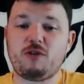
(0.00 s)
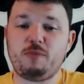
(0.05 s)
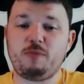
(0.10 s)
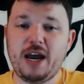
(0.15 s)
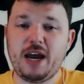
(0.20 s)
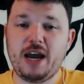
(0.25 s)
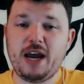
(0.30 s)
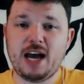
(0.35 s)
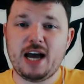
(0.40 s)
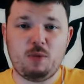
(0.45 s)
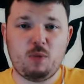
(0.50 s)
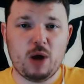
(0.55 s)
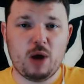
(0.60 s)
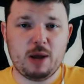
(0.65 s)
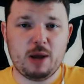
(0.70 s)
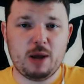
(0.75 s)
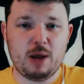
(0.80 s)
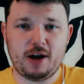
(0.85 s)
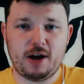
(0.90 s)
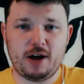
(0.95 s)
pain got way
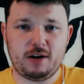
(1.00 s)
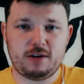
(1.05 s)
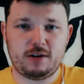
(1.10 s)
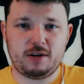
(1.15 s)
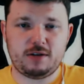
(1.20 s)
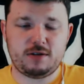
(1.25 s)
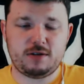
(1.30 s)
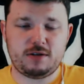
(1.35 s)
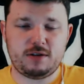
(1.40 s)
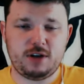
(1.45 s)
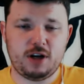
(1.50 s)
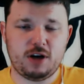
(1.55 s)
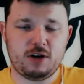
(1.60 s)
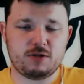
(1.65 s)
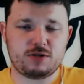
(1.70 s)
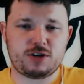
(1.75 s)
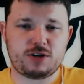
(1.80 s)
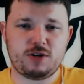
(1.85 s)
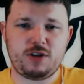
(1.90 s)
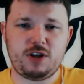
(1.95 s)
better.
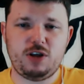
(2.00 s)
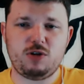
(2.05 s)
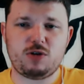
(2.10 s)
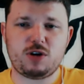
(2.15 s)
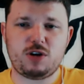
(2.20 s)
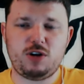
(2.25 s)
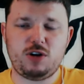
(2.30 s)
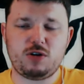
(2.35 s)
So that you could